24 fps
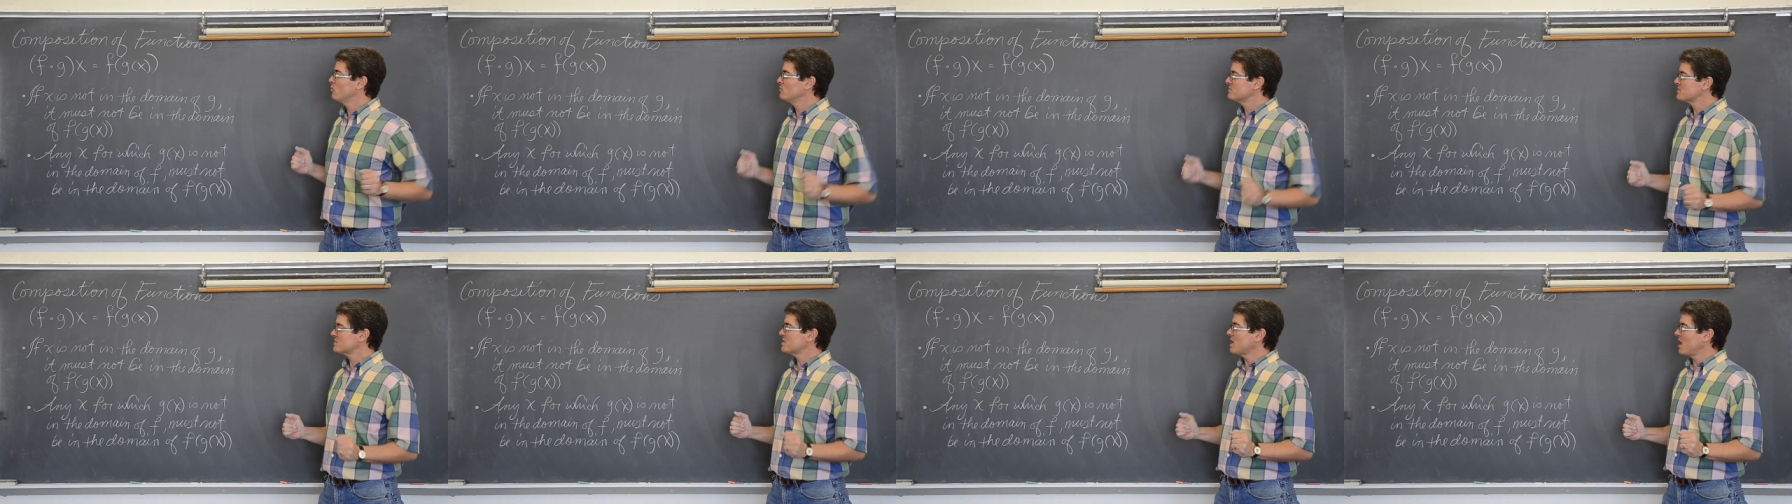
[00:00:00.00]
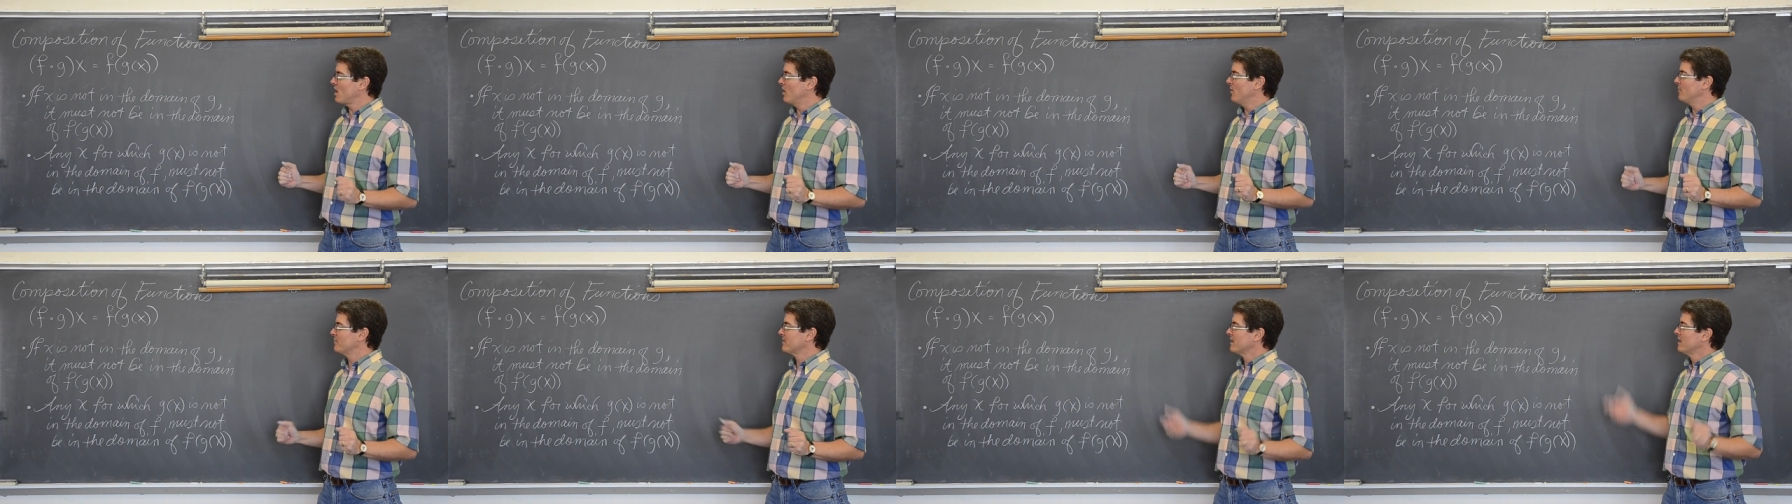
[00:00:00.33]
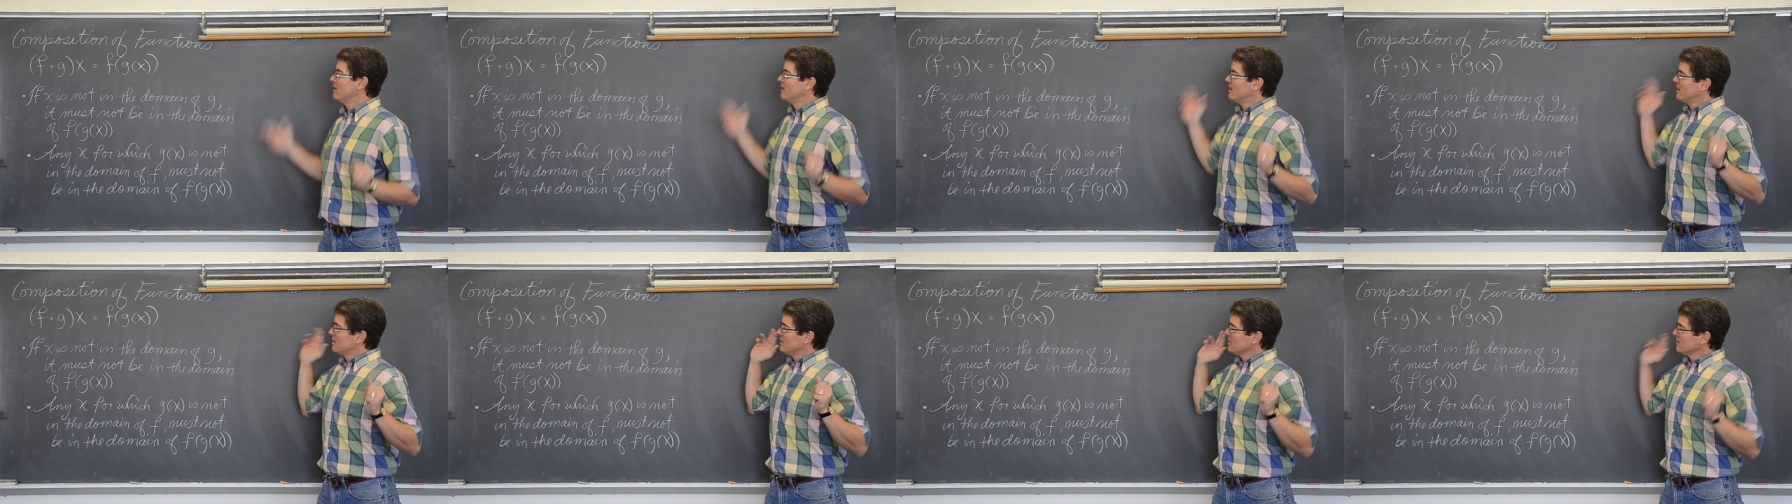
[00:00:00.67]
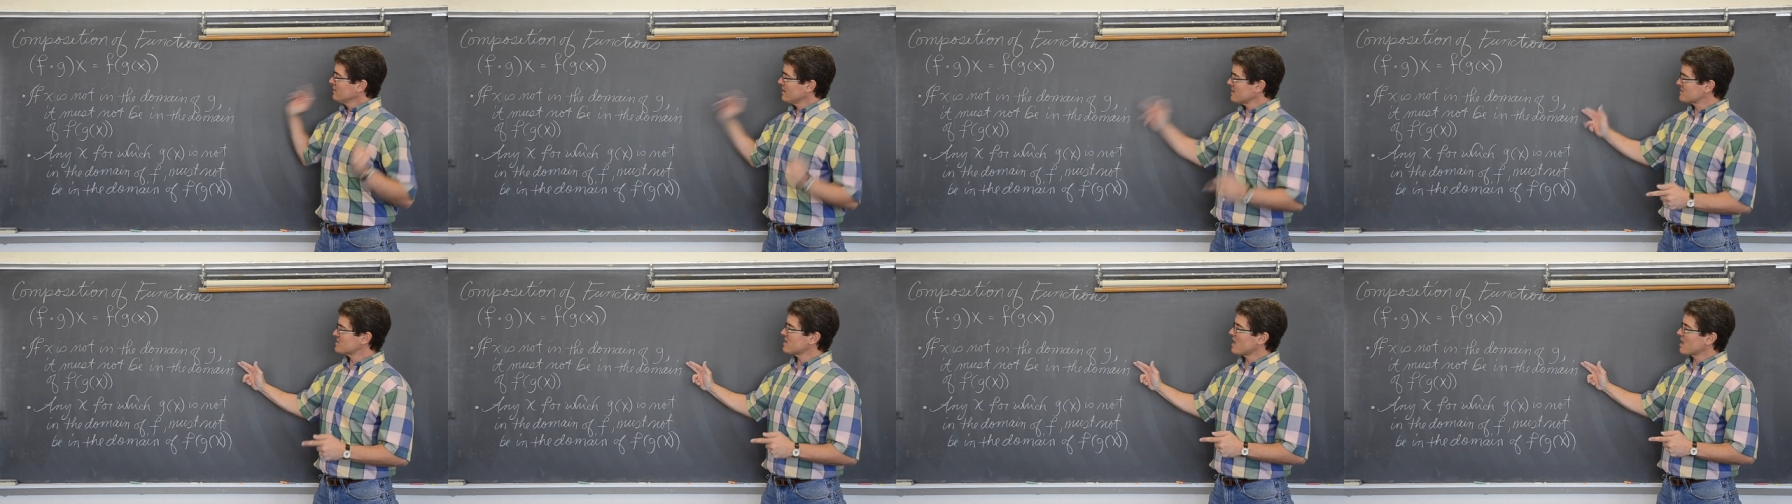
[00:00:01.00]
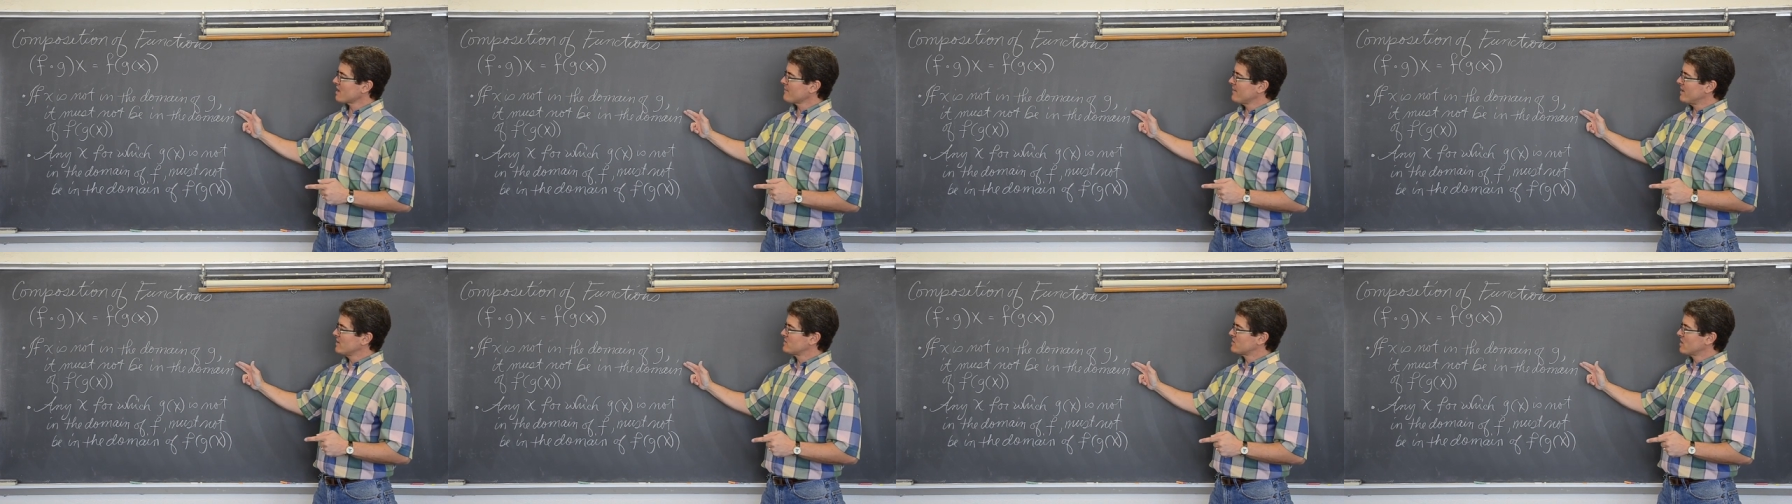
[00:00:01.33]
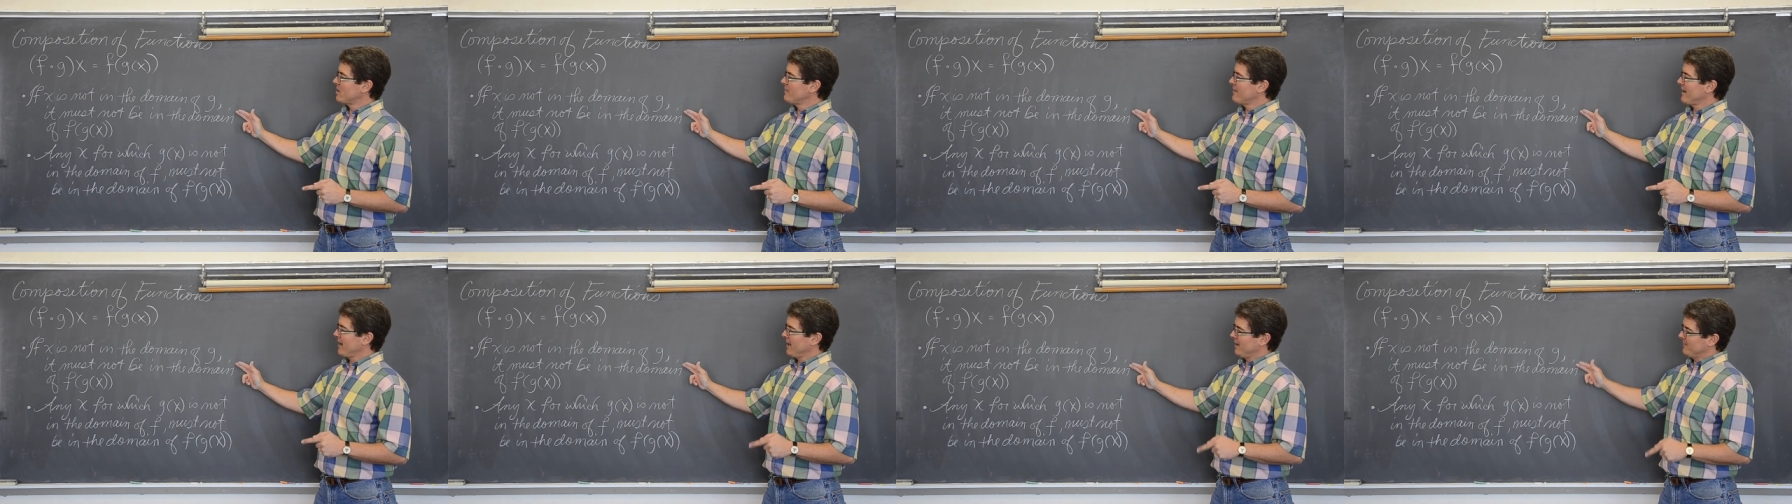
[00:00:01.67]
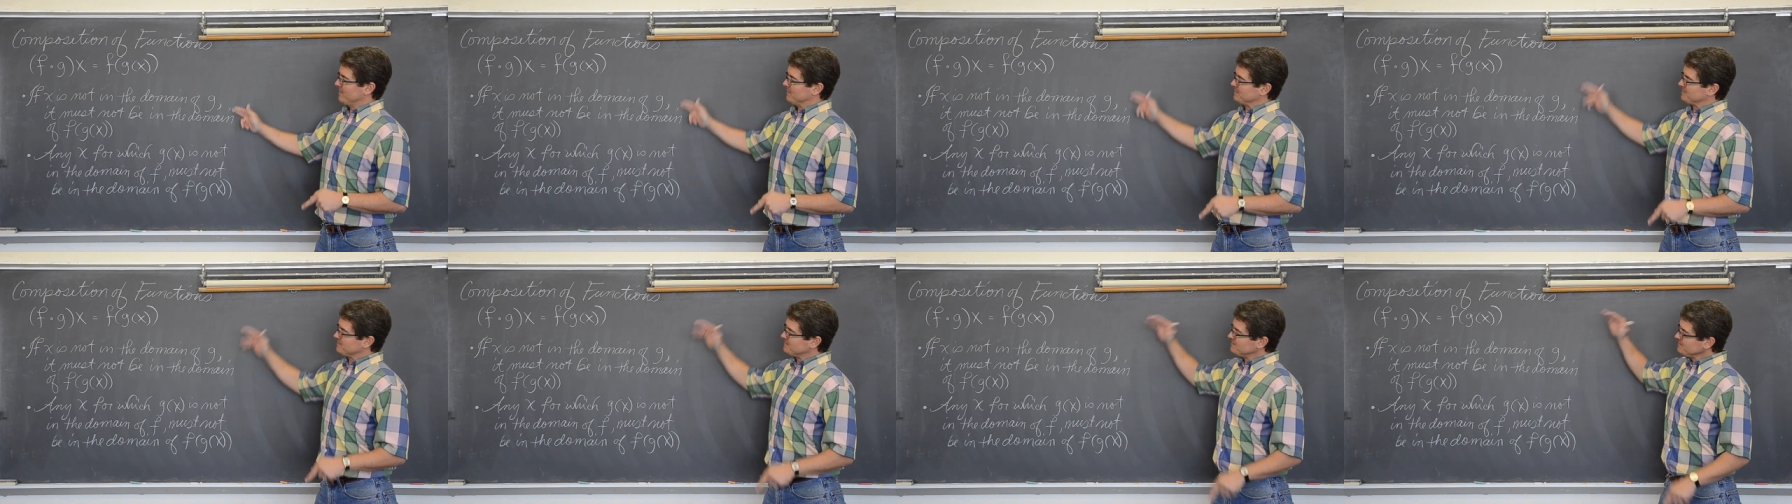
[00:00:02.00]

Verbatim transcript: So, let's talk about domain.